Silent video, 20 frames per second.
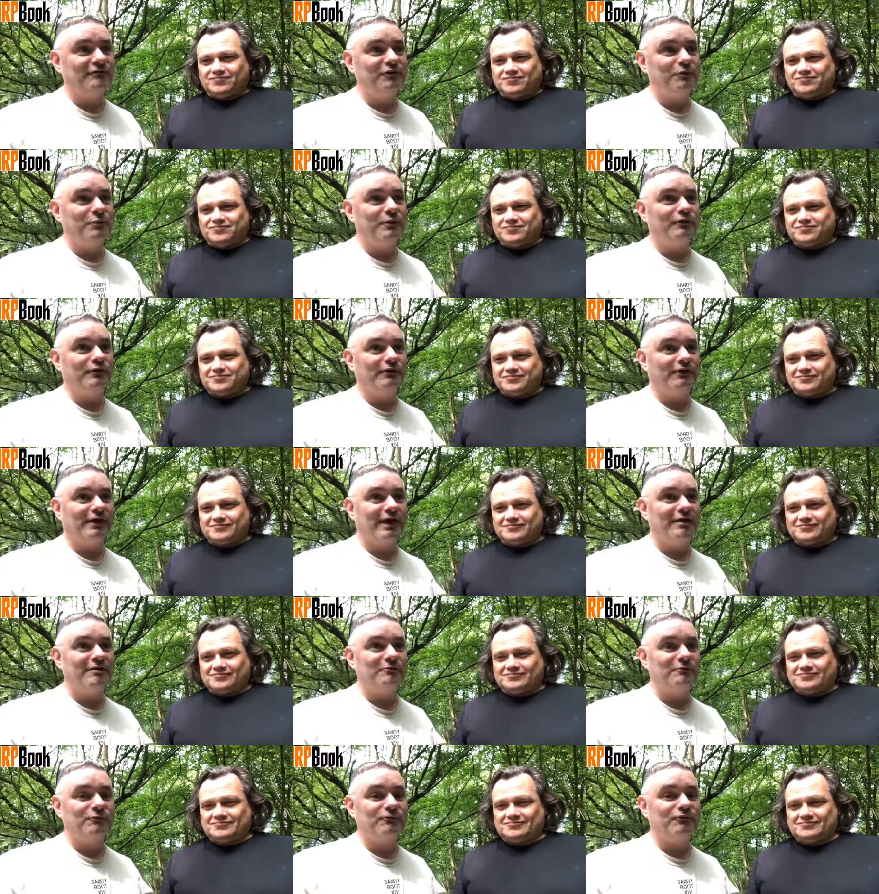Speaker 1: definitely one that
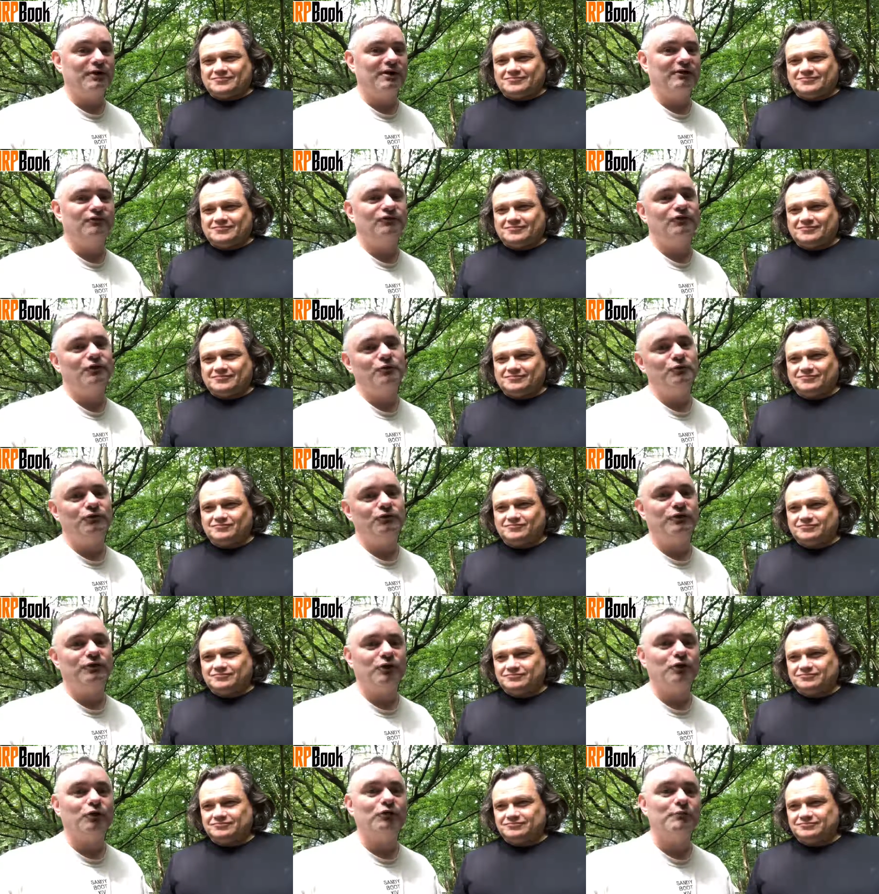Karen would say, Stu,
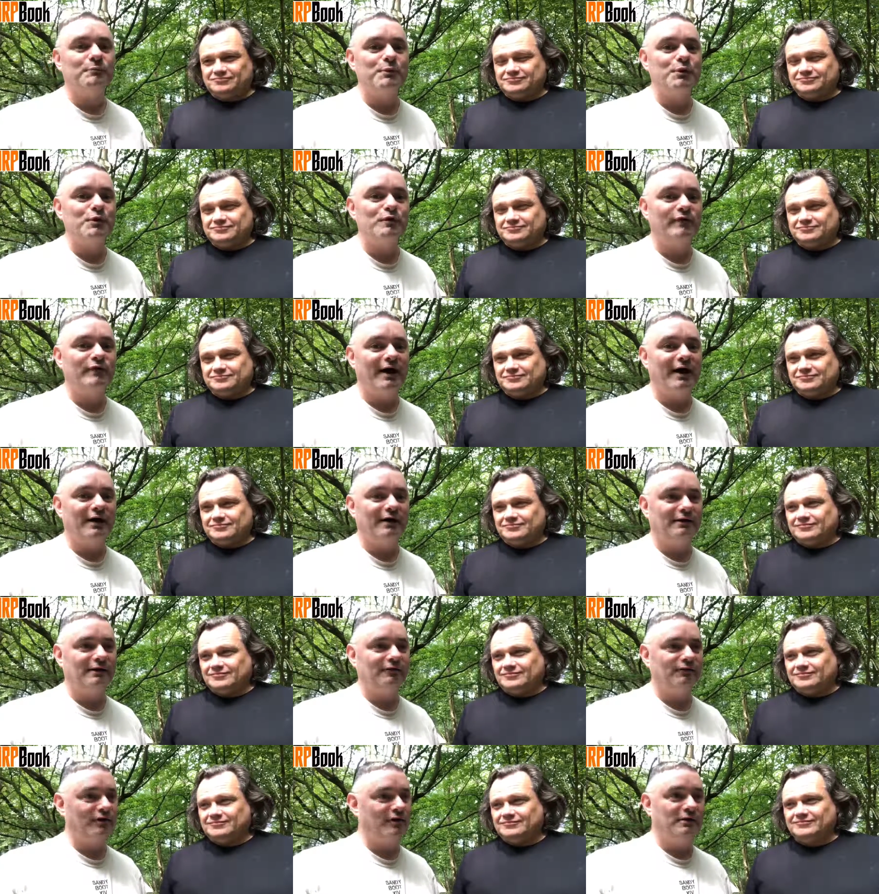do you think you can remove
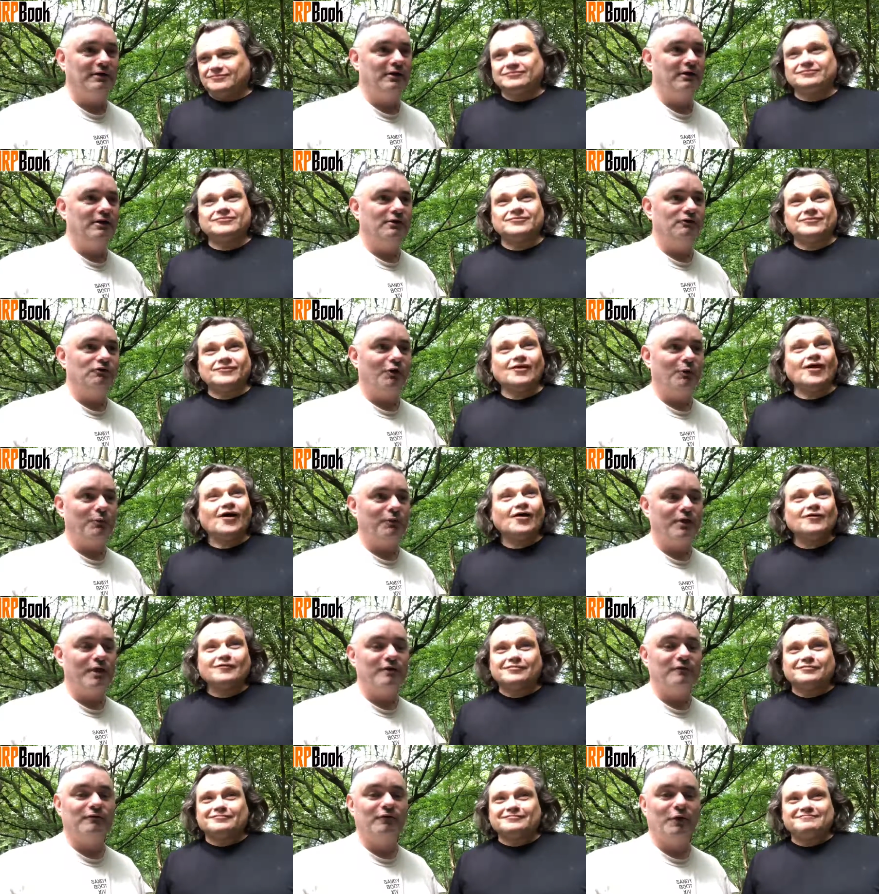that? I'll say, not
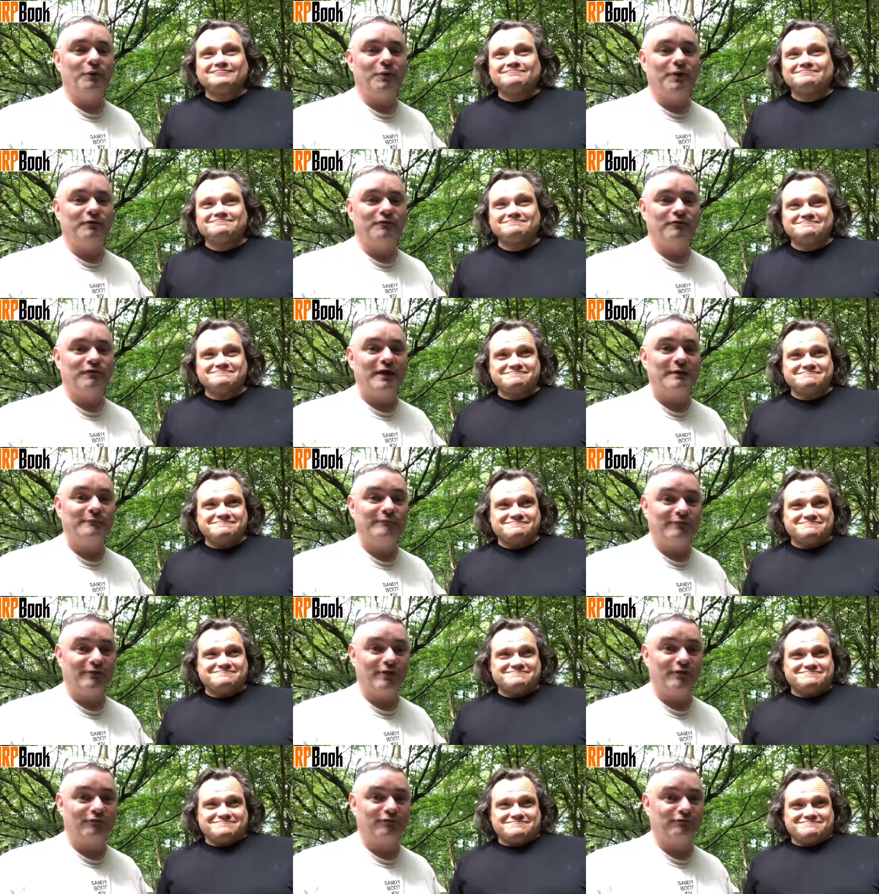no. without, not without a
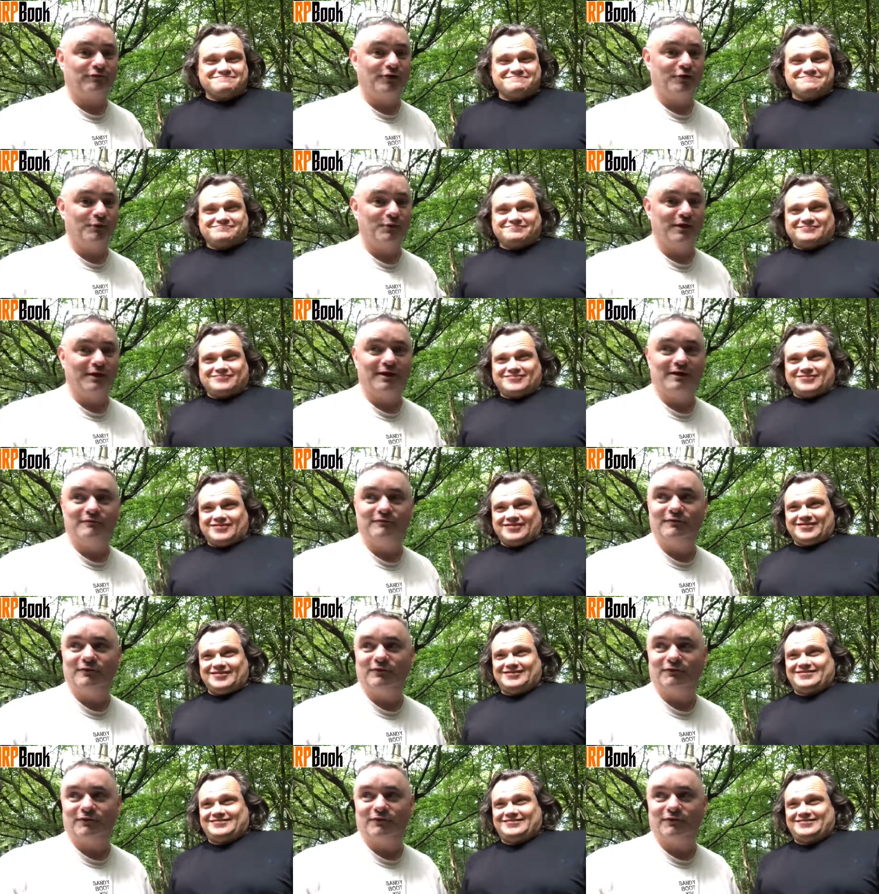flame thrower, love